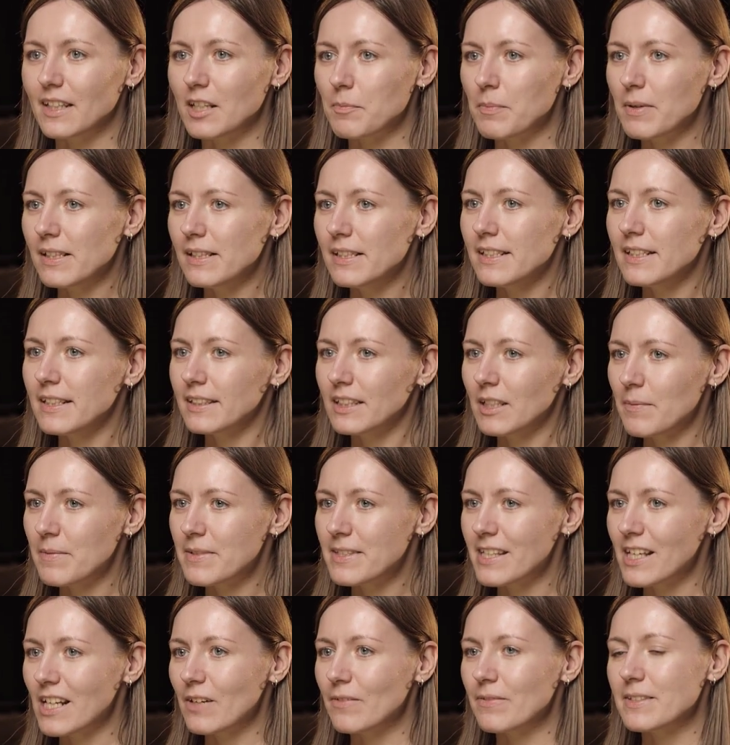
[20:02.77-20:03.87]
They're building it
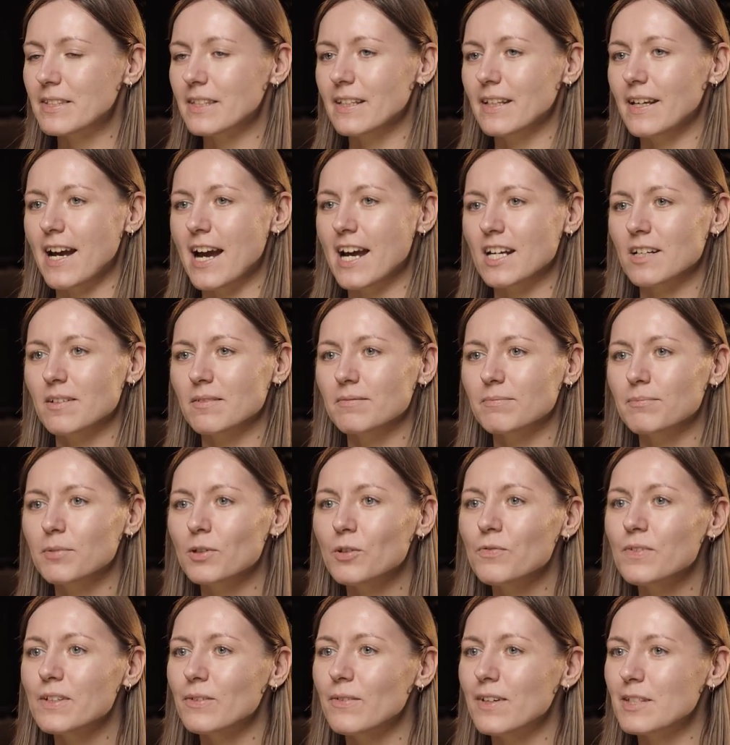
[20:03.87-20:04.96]
themselves and
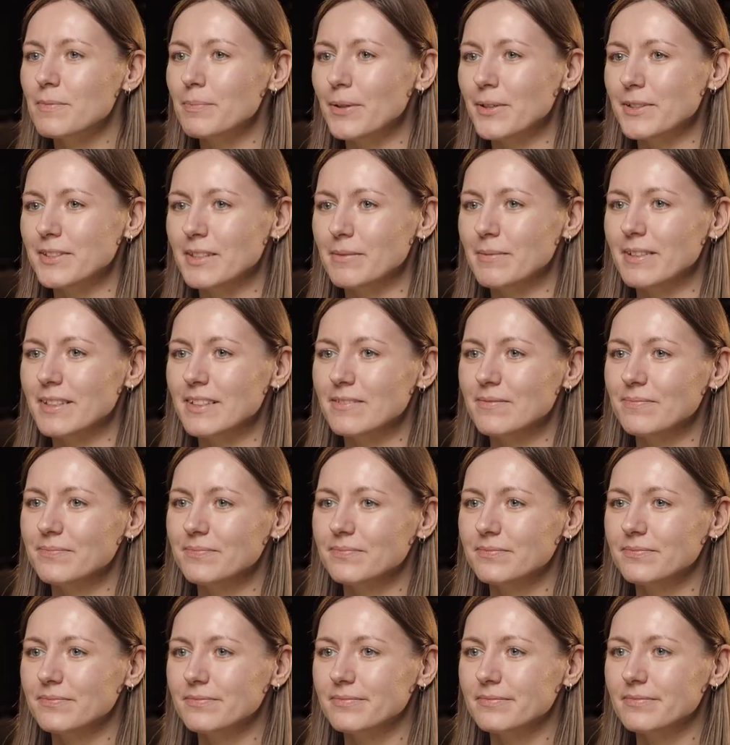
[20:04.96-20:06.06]
proving what's possible.
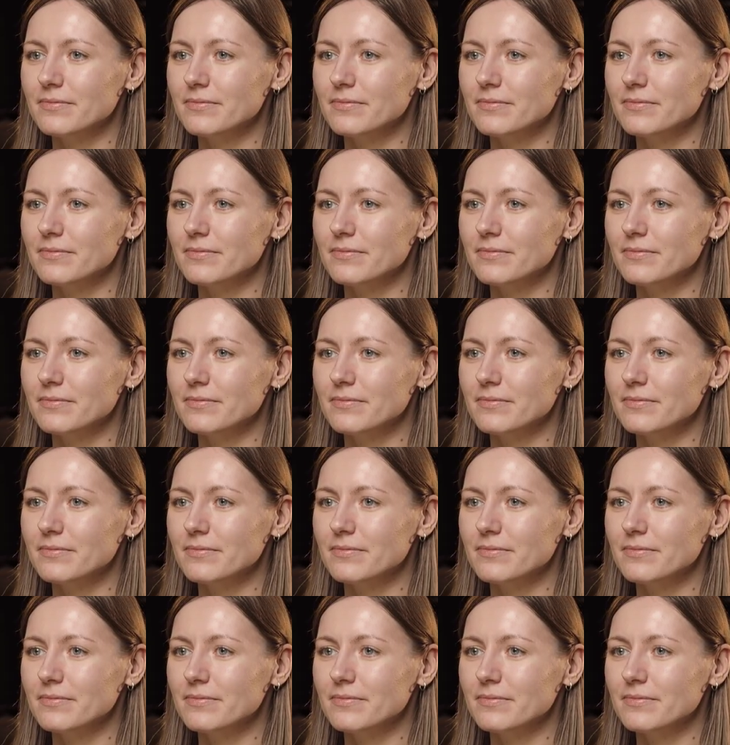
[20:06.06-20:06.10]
